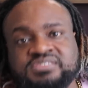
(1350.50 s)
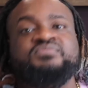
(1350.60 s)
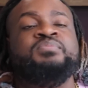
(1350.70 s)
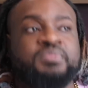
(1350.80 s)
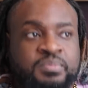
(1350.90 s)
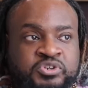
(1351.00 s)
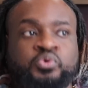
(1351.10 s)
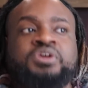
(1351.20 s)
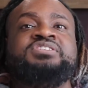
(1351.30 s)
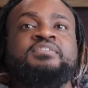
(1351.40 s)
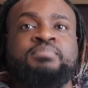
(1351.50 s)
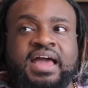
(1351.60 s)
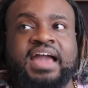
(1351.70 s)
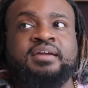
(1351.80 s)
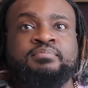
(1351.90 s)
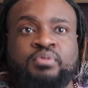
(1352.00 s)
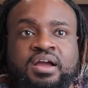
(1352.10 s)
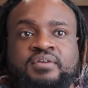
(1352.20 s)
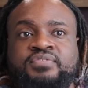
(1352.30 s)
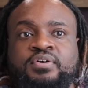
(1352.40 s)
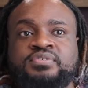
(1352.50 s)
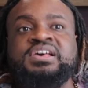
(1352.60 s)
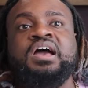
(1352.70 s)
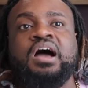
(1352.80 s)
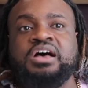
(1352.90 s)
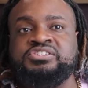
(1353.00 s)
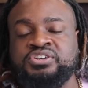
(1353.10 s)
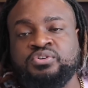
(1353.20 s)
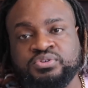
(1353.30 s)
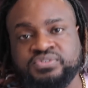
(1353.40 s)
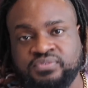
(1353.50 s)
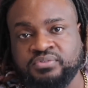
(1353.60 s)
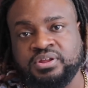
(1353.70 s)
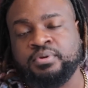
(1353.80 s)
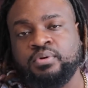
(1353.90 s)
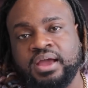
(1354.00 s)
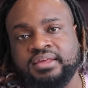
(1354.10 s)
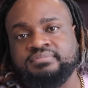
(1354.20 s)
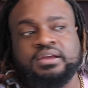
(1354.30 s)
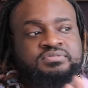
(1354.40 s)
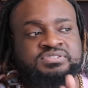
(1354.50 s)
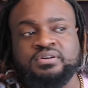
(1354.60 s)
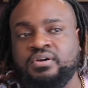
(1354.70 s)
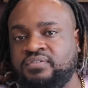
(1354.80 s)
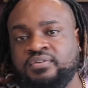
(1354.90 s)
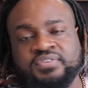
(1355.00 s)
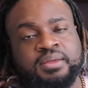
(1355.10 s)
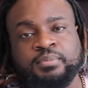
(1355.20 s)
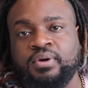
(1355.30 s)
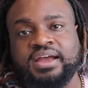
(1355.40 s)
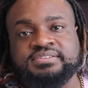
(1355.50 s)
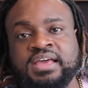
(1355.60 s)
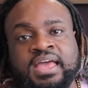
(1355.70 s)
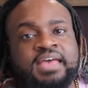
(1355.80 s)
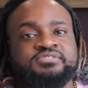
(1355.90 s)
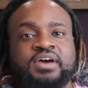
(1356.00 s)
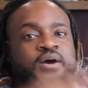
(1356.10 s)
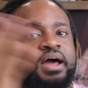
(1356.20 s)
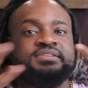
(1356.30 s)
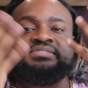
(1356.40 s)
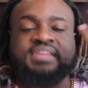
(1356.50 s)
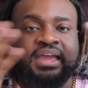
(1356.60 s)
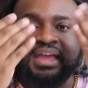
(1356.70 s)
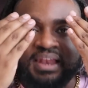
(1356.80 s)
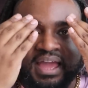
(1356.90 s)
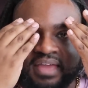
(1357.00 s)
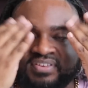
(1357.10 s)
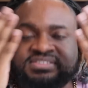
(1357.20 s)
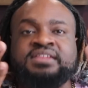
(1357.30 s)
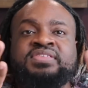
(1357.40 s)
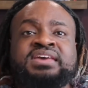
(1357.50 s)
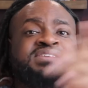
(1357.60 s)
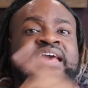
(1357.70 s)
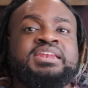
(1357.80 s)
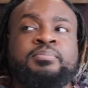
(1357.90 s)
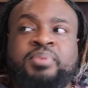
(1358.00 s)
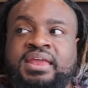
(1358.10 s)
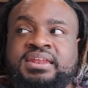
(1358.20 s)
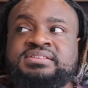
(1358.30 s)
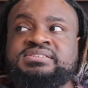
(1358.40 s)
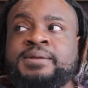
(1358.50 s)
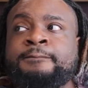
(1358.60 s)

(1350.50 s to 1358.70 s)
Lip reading: The majority of black and brown folks are still going to vote Democratic. They're still going to vote for Democrats. So I don't understand, like, if it's anything, it's independents